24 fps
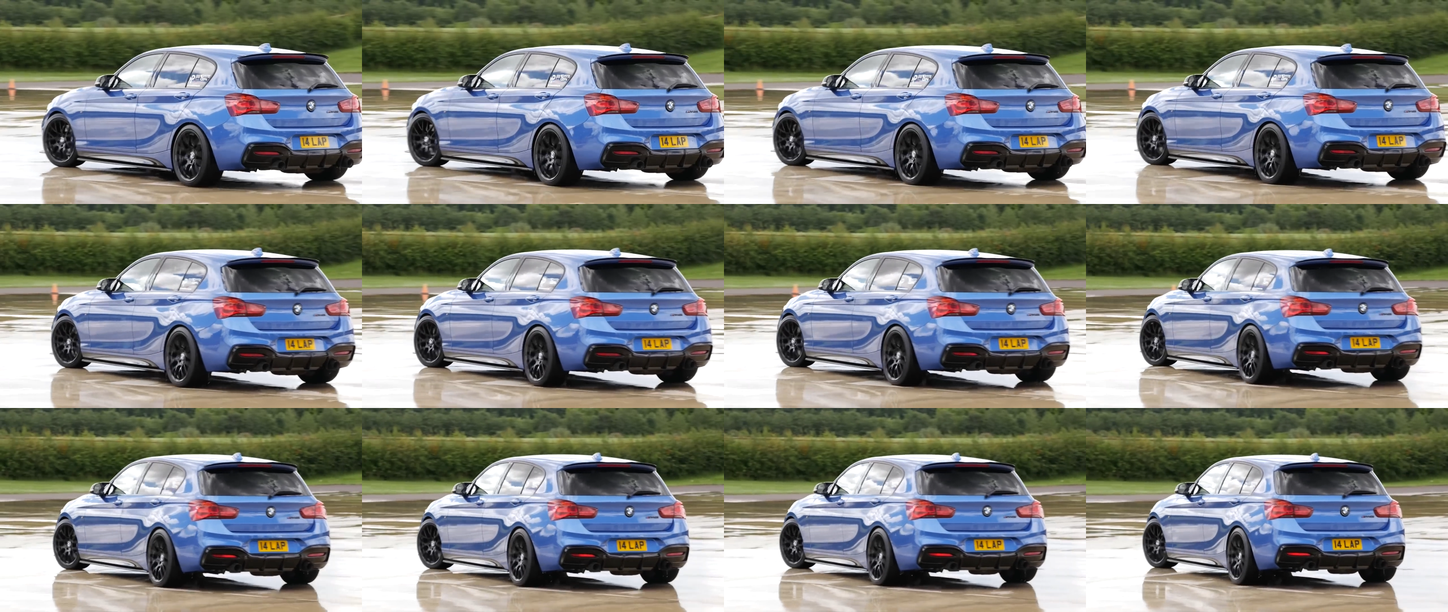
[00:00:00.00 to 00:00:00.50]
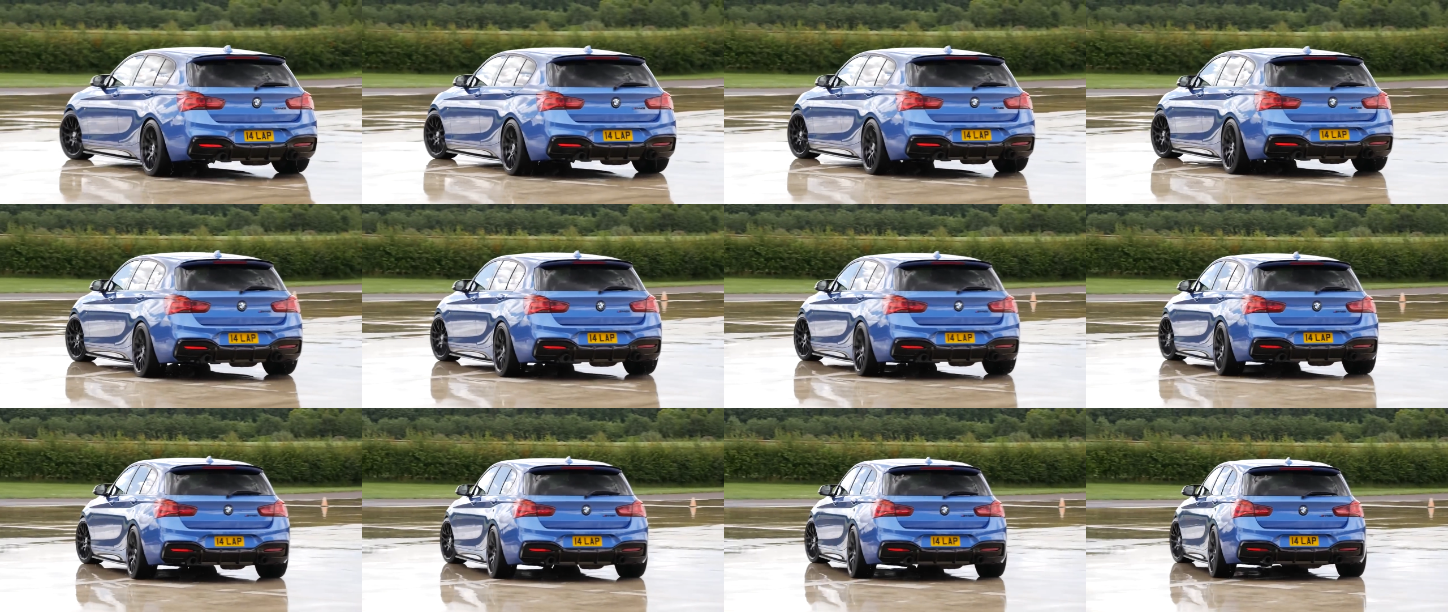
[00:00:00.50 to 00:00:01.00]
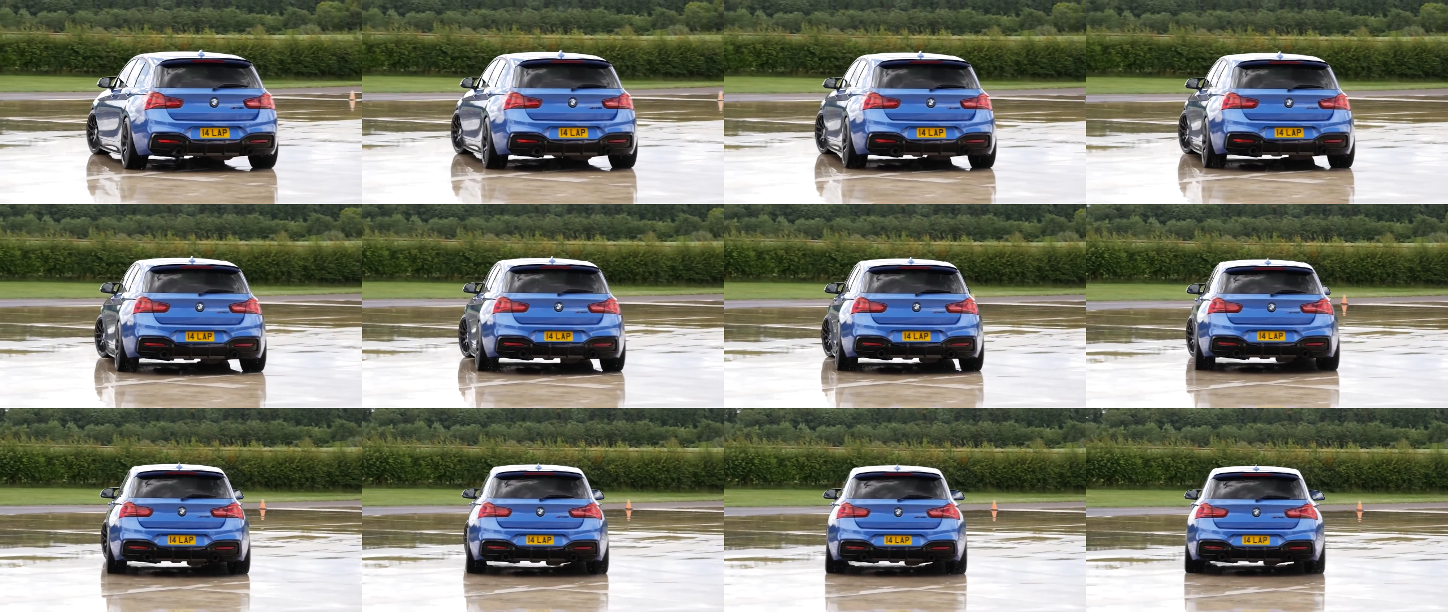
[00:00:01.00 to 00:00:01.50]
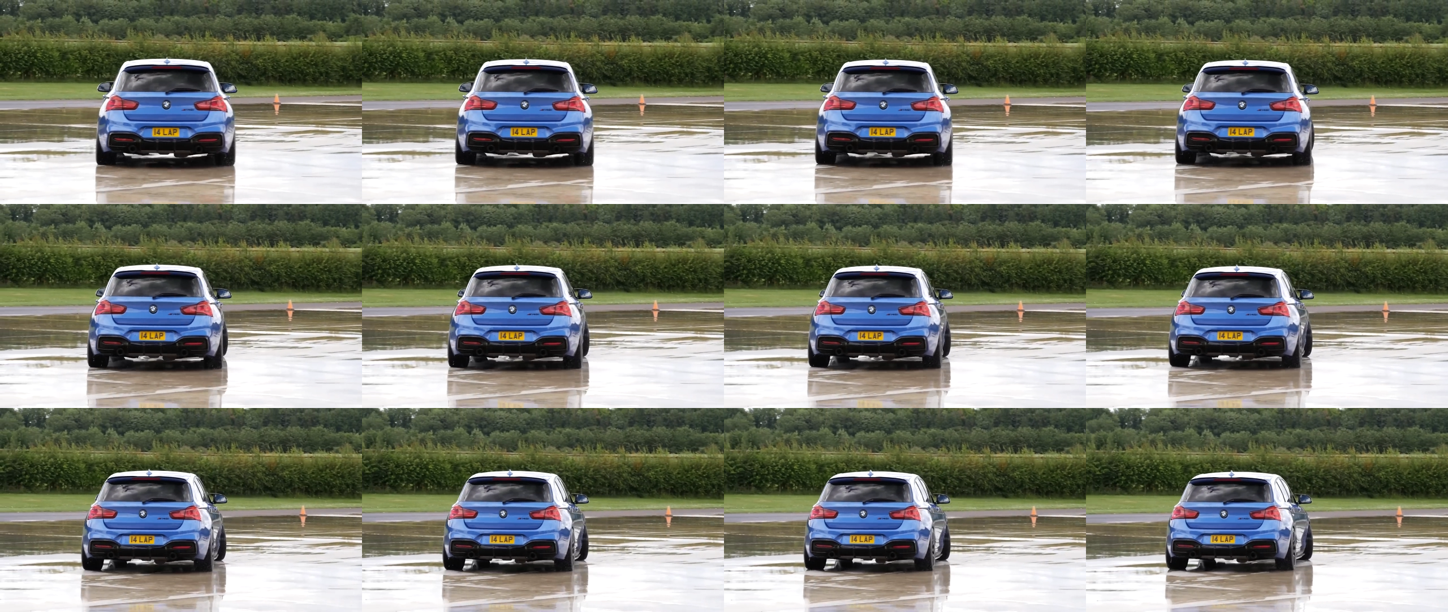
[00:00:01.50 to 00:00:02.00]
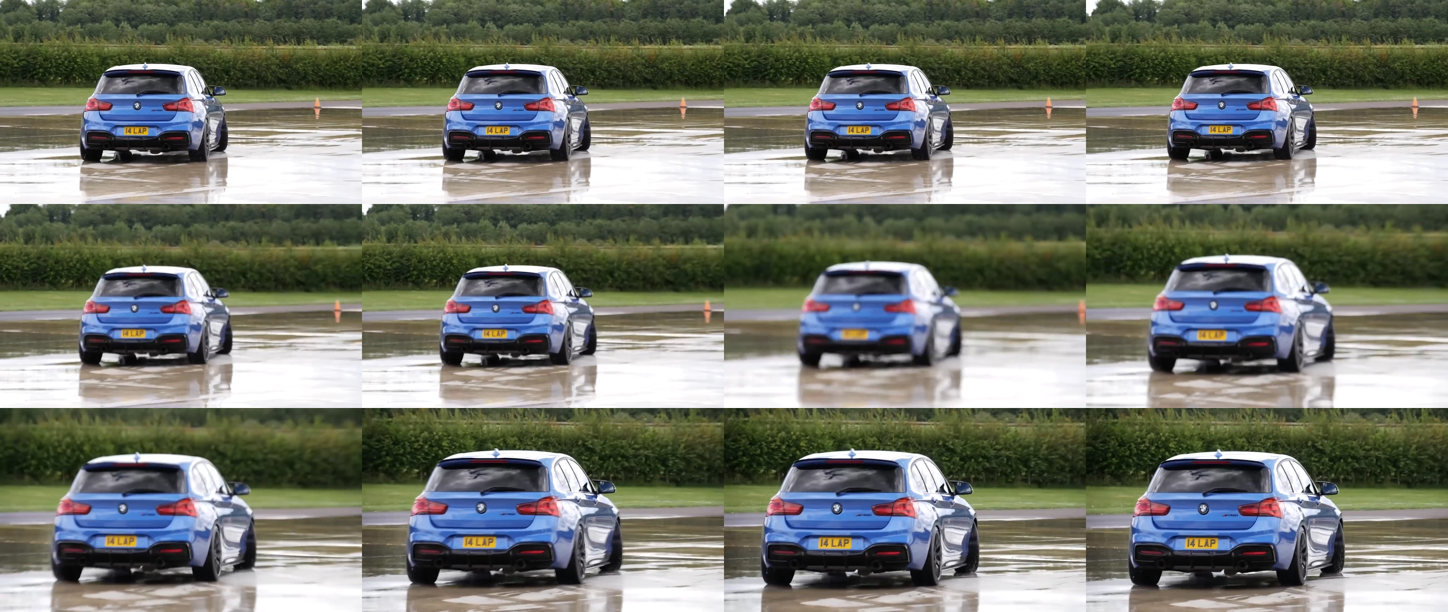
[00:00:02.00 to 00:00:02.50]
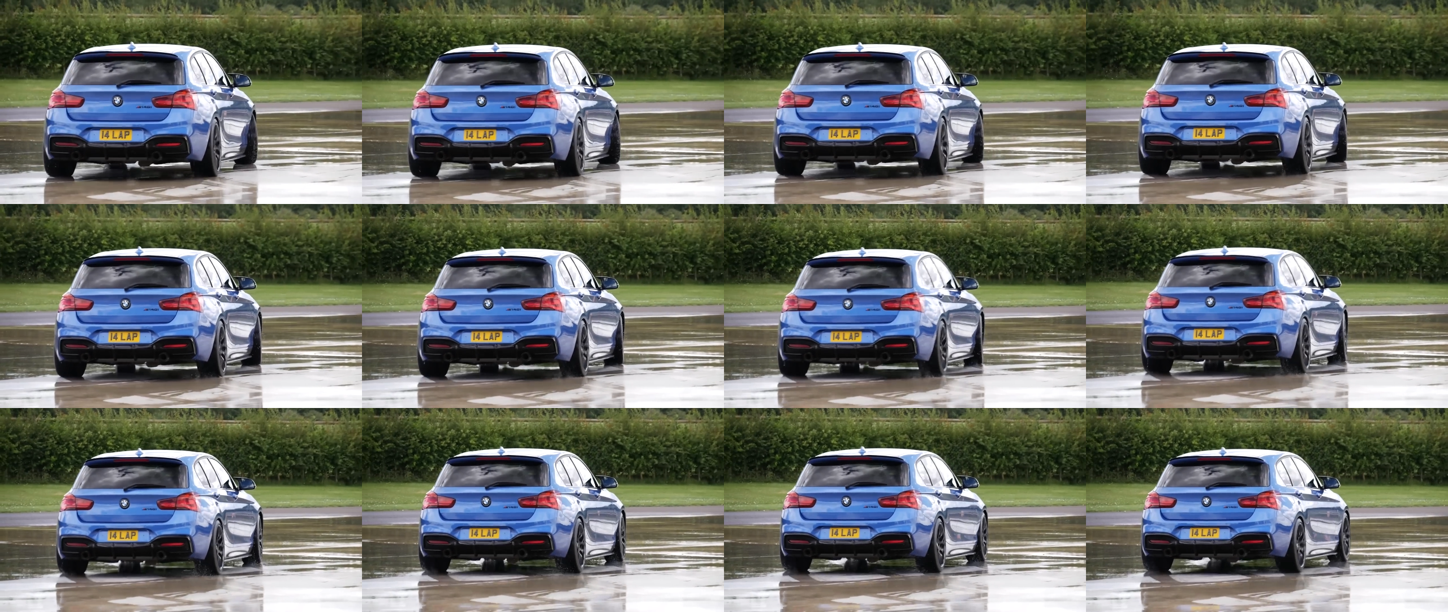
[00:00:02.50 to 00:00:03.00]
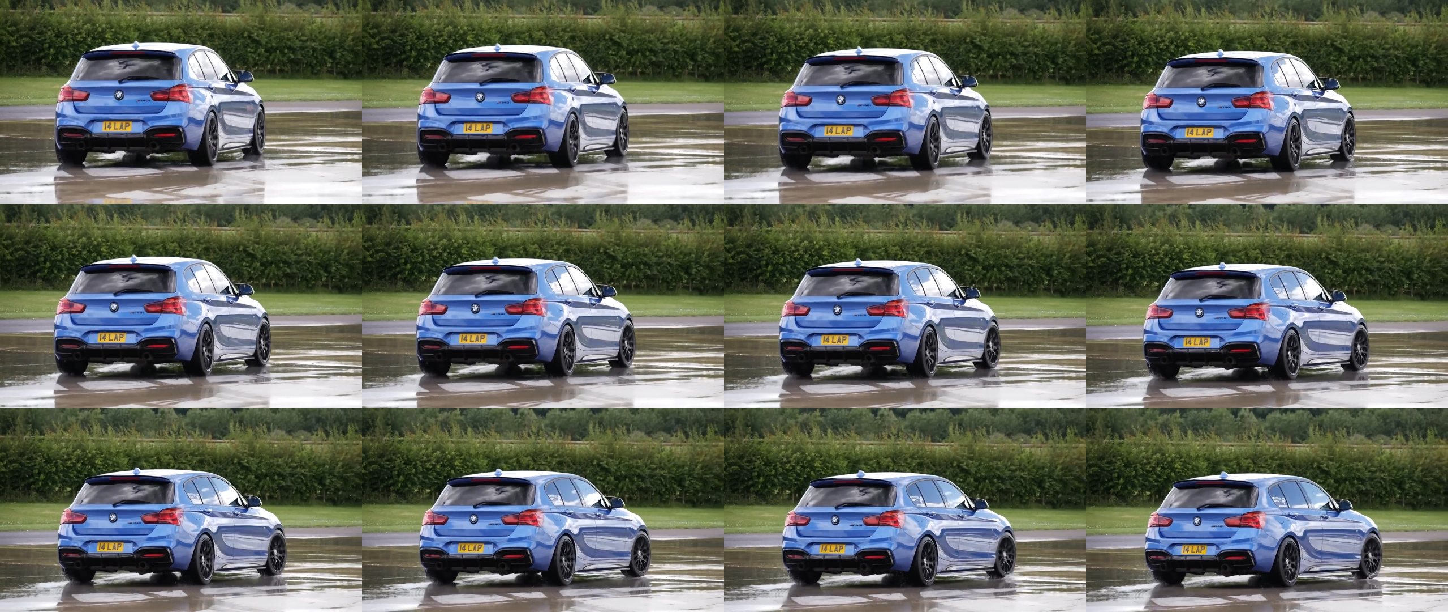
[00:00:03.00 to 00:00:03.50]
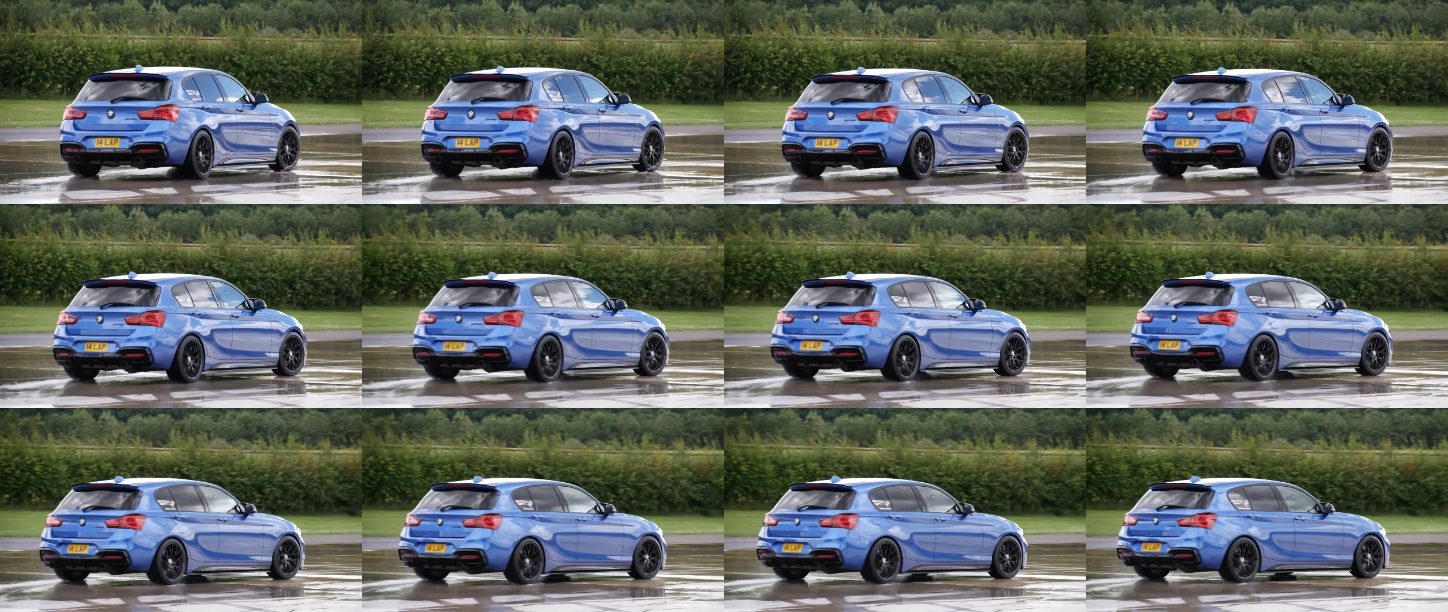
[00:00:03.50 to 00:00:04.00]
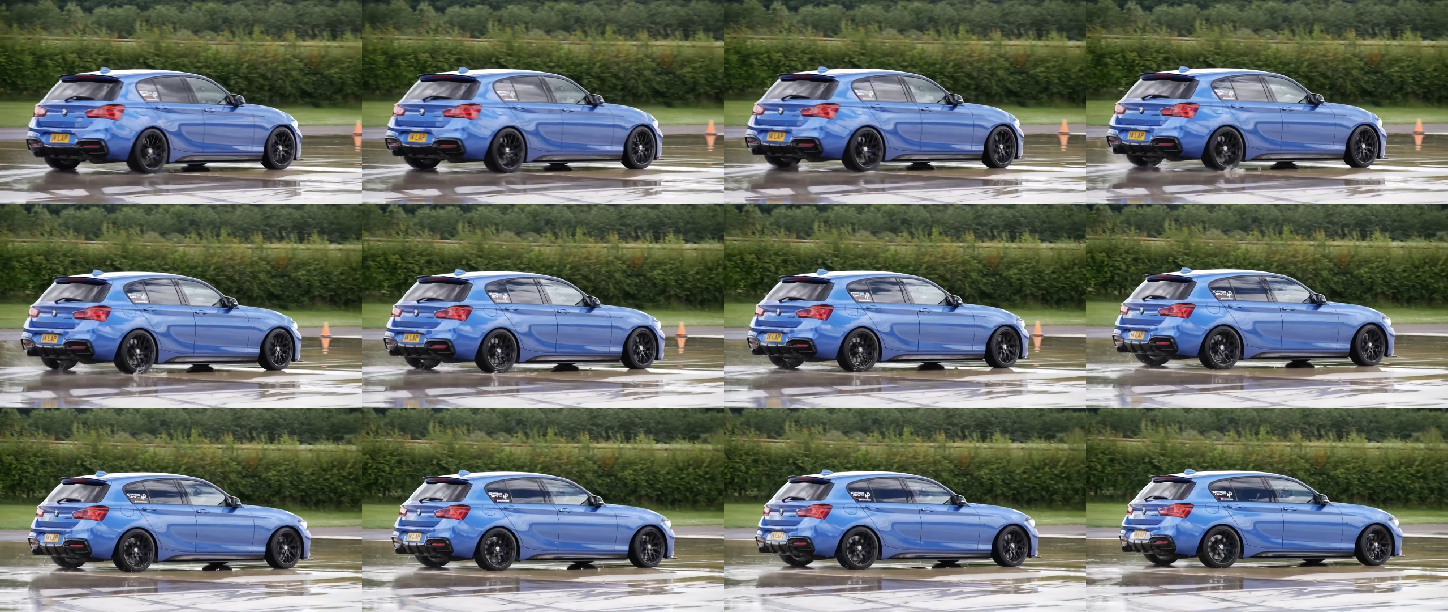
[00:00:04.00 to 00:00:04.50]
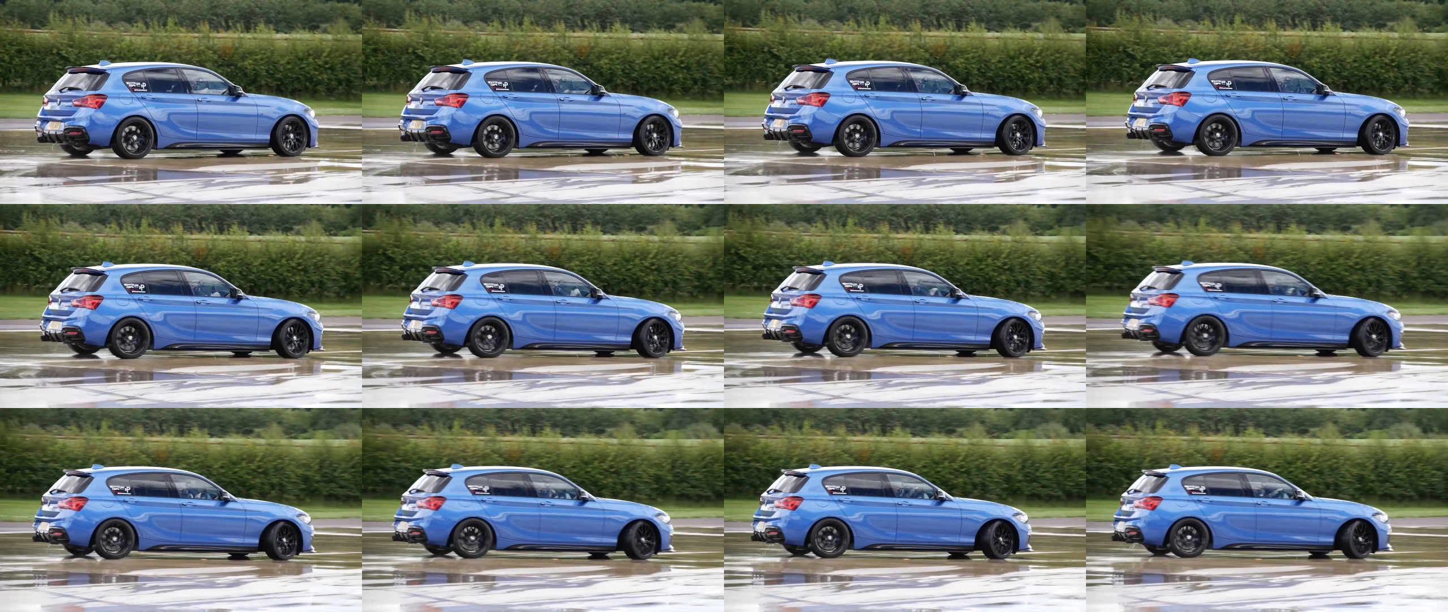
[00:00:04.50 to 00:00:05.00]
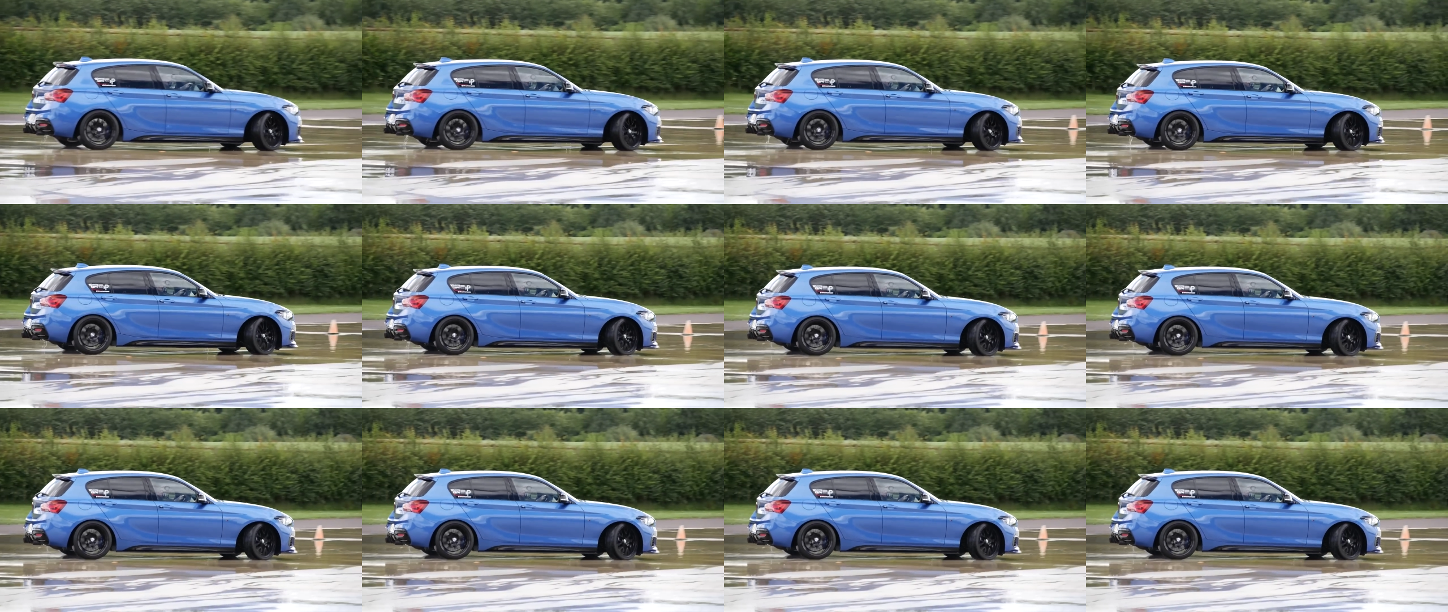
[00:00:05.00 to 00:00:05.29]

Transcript: No face is visible, so there are no lips to read.